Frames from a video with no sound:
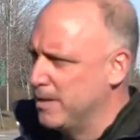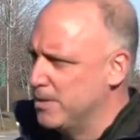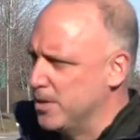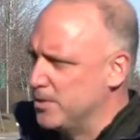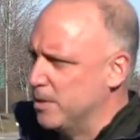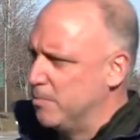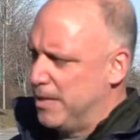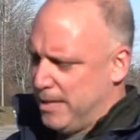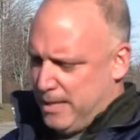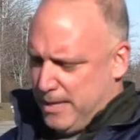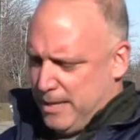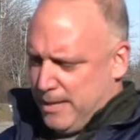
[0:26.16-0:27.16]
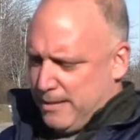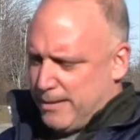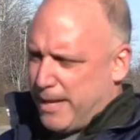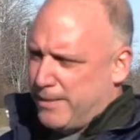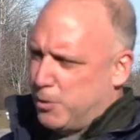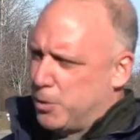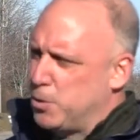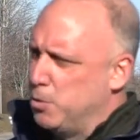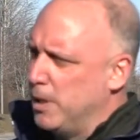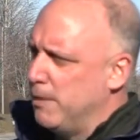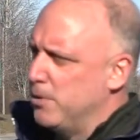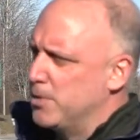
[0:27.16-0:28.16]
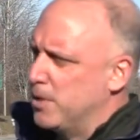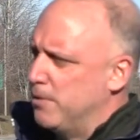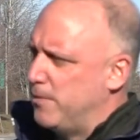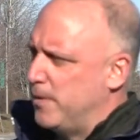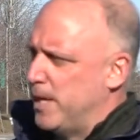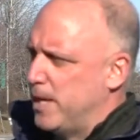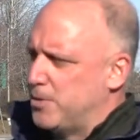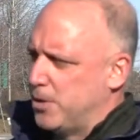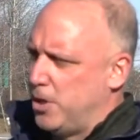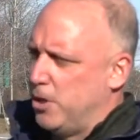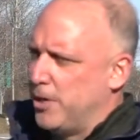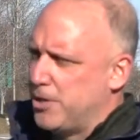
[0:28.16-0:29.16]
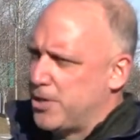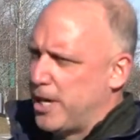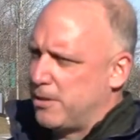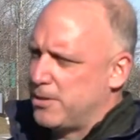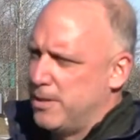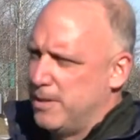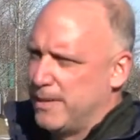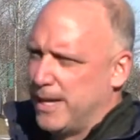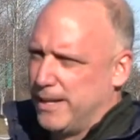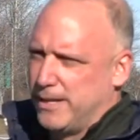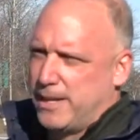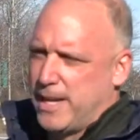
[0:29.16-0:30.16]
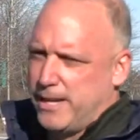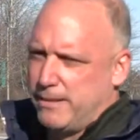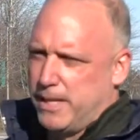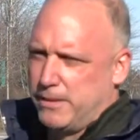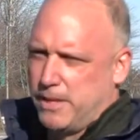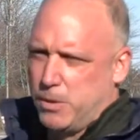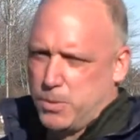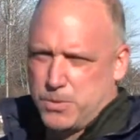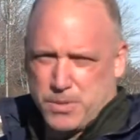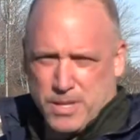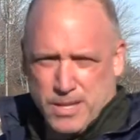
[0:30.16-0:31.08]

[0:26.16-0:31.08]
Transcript: system that there were two levels of uh, security checks that indicated that there was